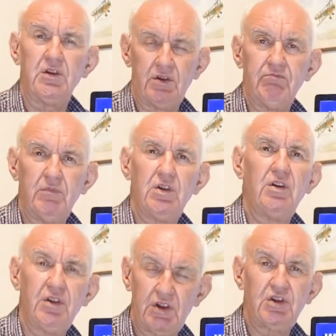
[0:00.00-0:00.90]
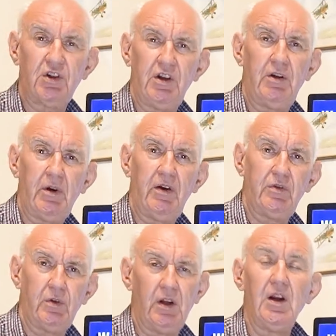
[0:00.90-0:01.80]
It's a, it's a nice tidy way of
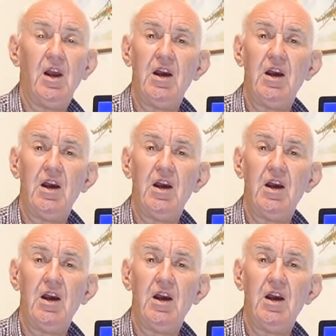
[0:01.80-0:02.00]
doing it.